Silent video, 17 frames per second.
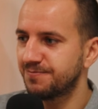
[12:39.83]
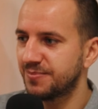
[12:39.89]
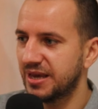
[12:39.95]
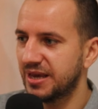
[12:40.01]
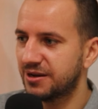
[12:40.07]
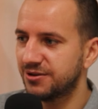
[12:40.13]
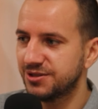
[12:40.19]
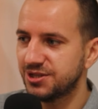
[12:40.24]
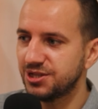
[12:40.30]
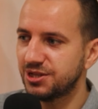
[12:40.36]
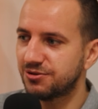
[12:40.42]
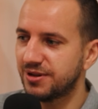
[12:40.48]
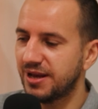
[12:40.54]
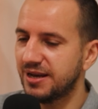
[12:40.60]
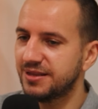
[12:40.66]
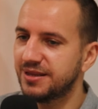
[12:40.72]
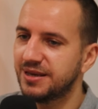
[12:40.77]
consider
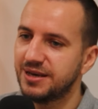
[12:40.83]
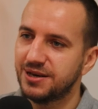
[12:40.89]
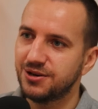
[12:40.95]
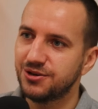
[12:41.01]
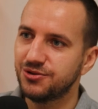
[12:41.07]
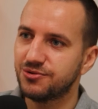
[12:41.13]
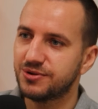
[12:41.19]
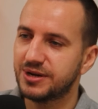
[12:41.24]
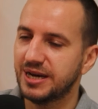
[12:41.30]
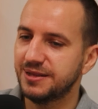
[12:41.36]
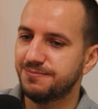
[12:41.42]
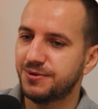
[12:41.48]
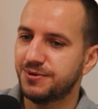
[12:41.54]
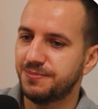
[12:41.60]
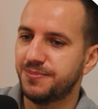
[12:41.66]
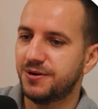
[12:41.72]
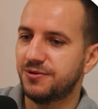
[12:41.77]
that, you can
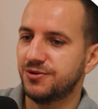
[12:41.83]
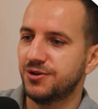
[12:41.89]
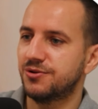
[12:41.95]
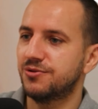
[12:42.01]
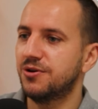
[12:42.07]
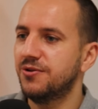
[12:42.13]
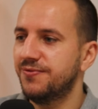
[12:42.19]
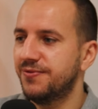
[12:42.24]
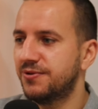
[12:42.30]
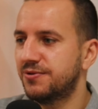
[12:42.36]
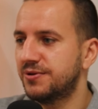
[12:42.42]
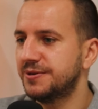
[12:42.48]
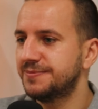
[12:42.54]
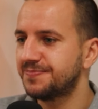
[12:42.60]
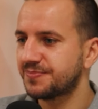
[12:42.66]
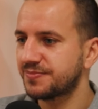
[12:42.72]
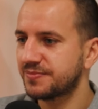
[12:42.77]
prepare your offer
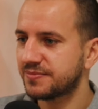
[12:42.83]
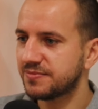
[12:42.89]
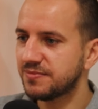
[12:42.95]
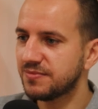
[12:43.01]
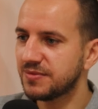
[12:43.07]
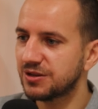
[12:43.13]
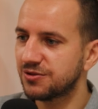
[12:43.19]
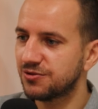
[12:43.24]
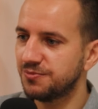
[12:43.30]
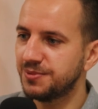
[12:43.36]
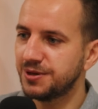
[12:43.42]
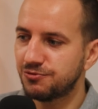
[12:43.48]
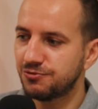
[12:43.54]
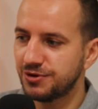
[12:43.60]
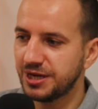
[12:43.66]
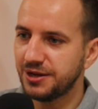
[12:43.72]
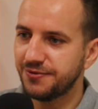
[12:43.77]
to be
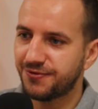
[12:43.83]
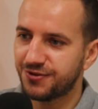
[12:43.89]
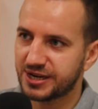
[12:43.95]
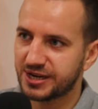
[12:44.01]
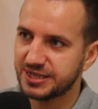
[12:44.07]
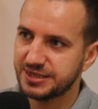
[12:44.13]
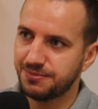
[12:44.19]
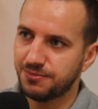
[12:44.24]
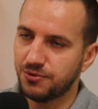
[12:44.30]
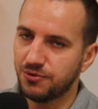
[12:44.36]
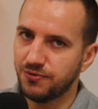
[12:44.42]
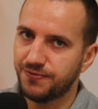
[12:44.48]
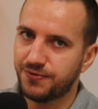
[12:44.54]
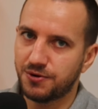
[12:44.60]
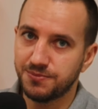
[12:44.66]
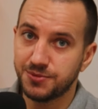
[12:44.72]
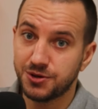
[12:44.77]
really flexible
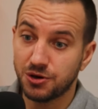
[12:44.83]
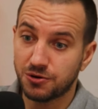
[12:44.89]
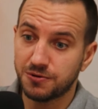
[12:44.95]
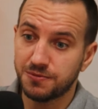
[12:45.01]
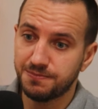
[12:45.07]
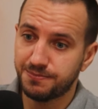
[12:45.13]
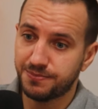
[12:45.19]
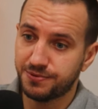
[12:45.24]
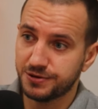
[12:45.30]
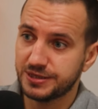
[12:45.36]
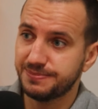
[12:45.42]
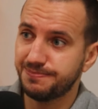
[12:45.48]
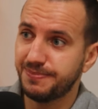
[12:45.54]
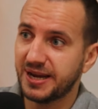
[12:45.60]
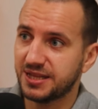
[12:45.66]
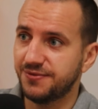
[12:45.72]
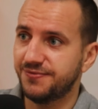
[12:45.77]
from your
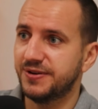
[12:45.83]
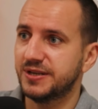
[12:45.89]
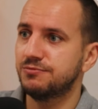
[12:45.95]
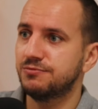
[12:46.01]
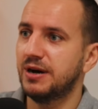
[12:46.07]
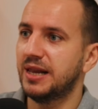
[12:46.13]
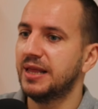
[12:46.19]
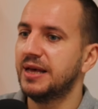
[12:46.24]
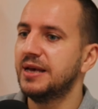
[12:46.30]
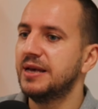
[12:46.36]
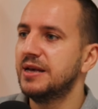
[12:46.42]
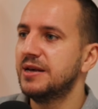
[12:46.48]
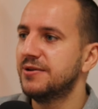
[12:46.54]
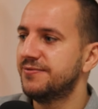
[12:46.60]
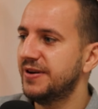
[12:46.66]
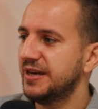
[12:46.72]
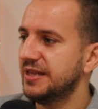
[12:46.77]
perspective as well.
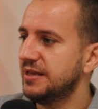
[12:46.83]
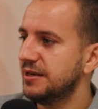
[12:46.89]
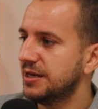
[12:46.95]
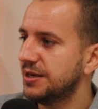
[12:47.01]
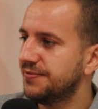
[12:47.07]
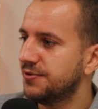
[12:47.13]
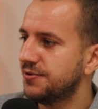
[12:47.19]
Then if you